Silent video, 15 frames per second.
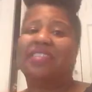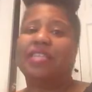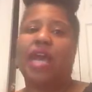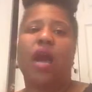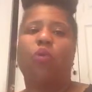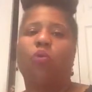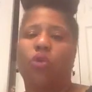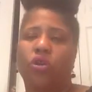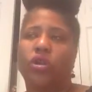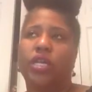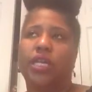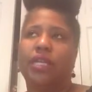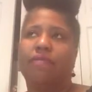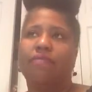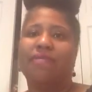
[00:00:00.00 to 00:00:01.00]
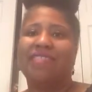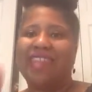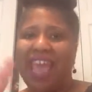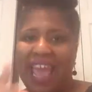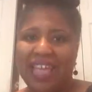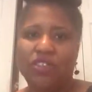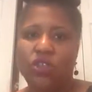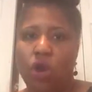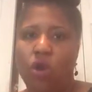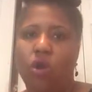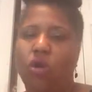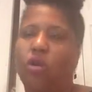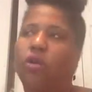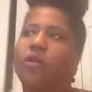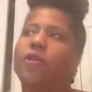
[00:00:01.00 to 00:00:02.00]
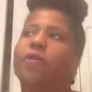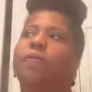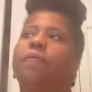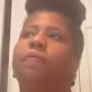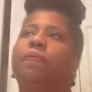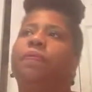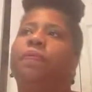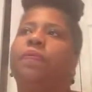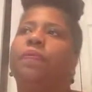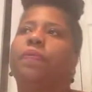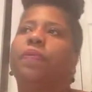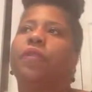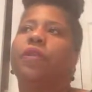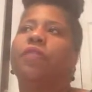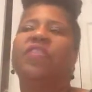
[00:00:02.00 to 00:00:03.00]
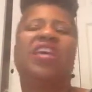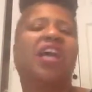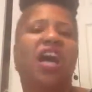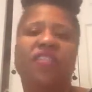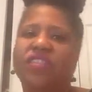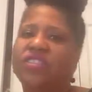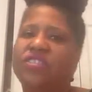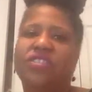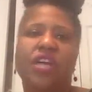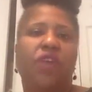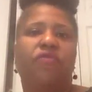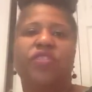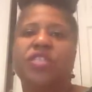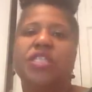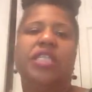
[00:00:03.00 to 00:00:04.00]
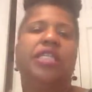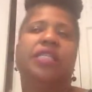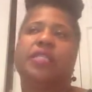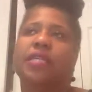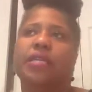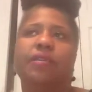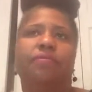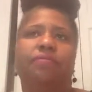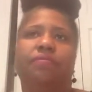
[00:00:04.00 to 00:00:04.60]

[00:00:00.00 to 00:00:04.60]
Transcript: is not working. That's hard. The other stuff is easy.